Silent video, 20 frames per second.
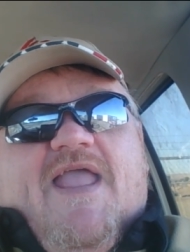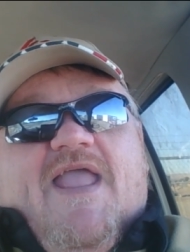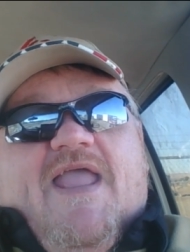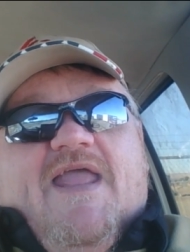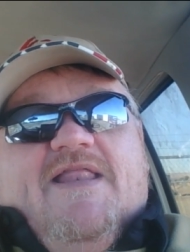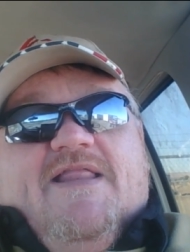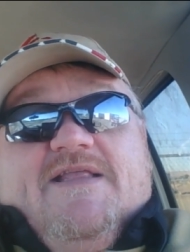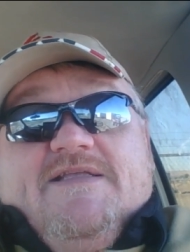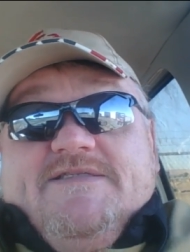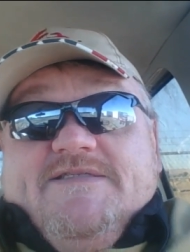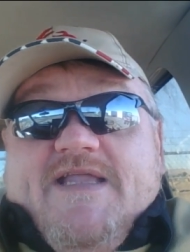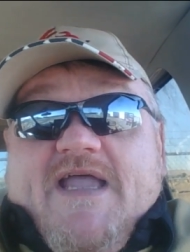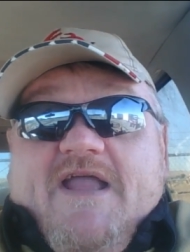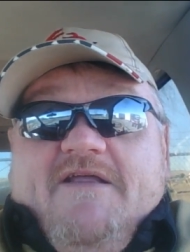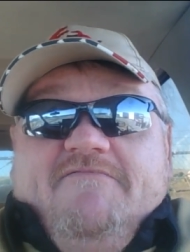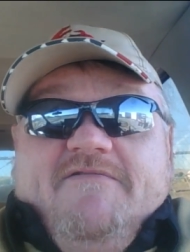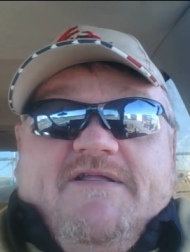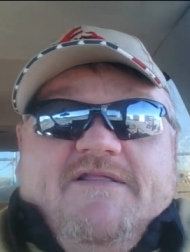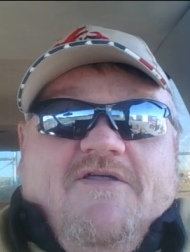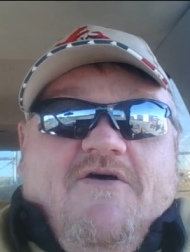And this guy
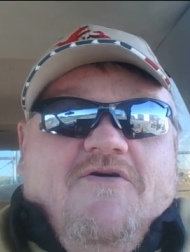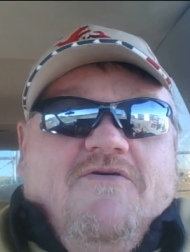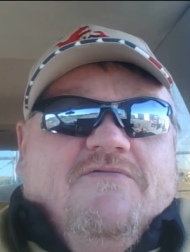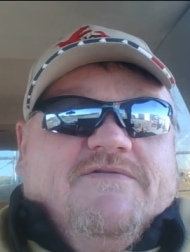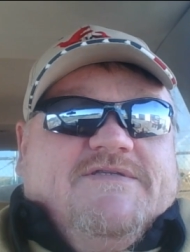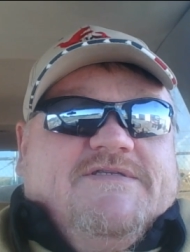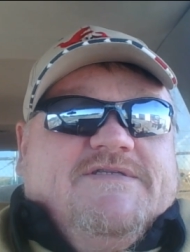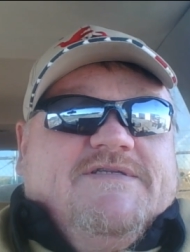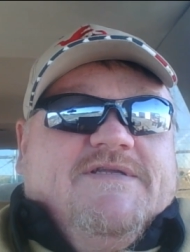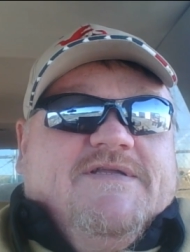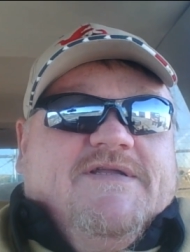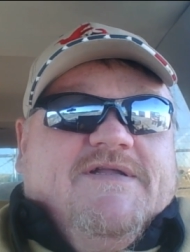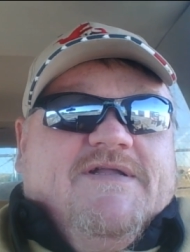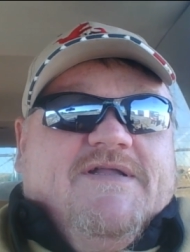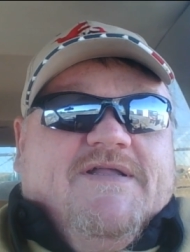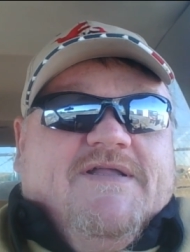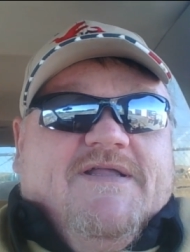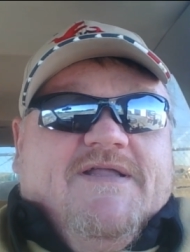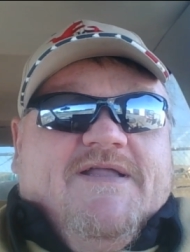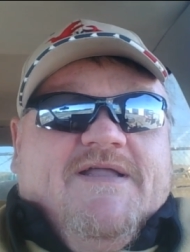reloads.
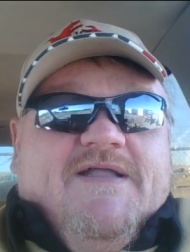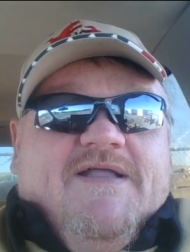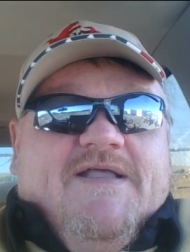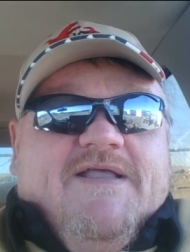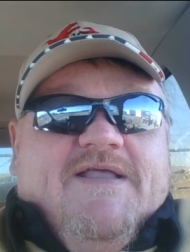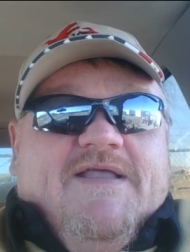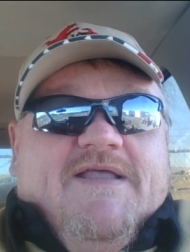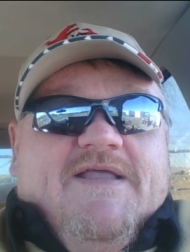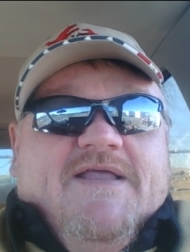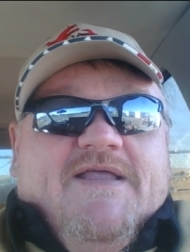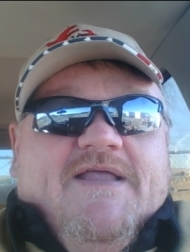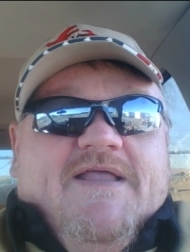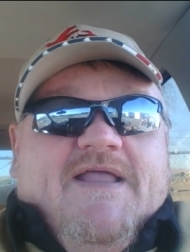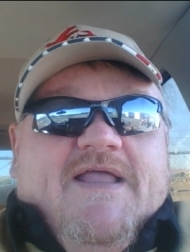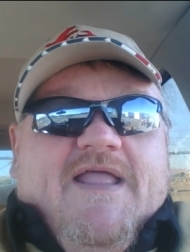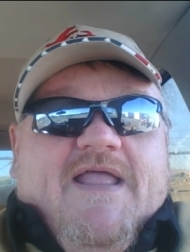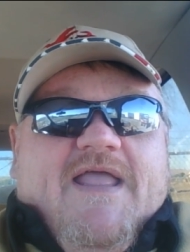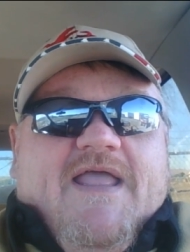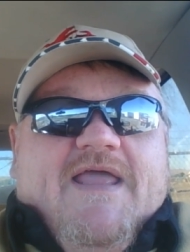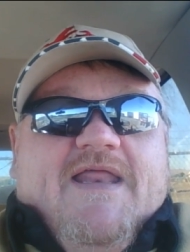
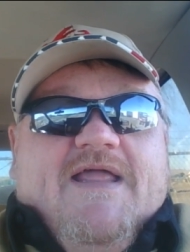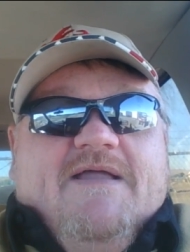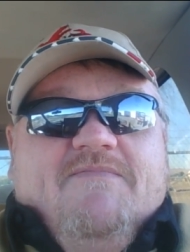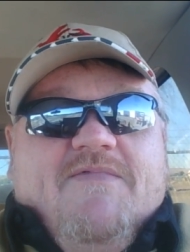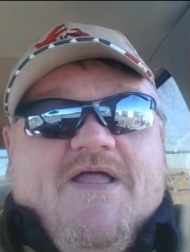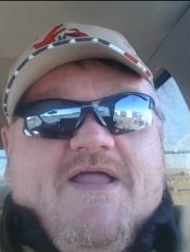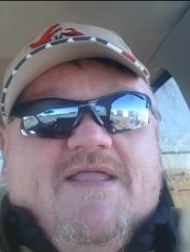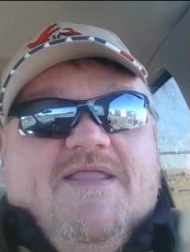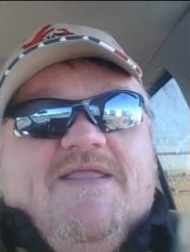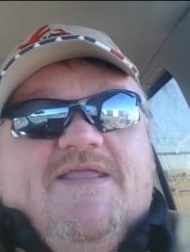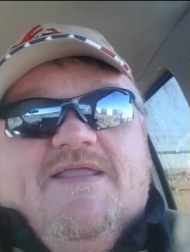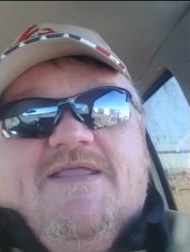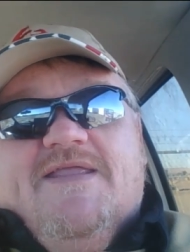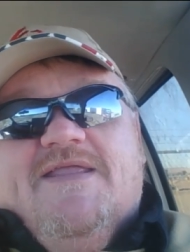And I'm like,